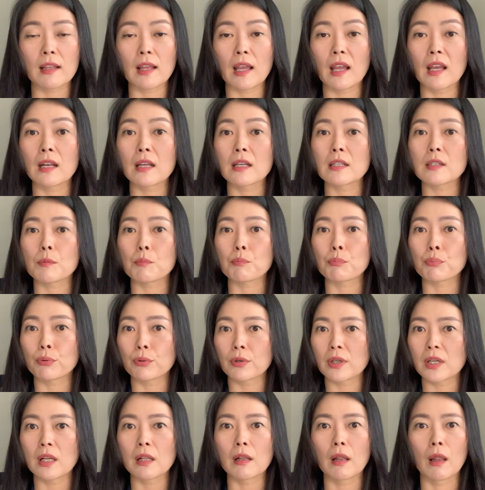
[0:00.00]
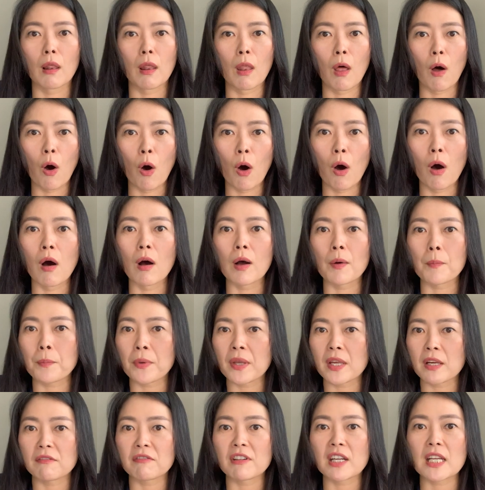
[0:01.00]
It is a pretty long
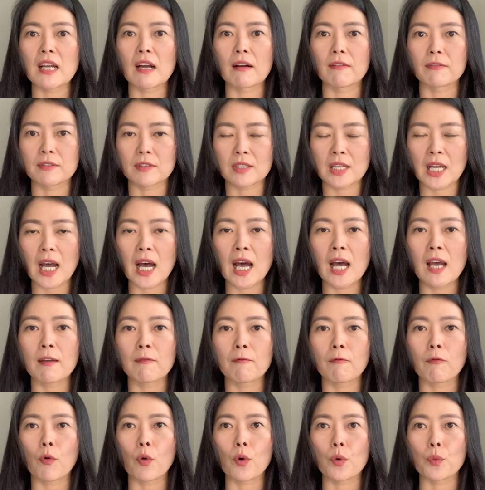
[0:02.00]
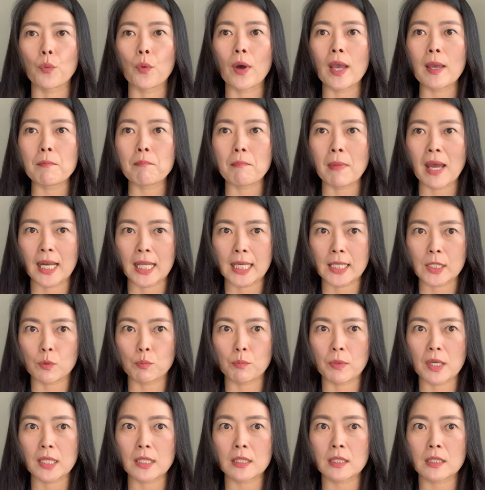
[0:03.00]
period of time for weight
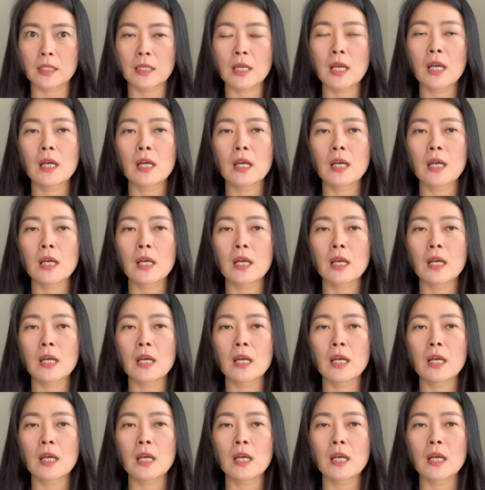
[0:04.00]
management,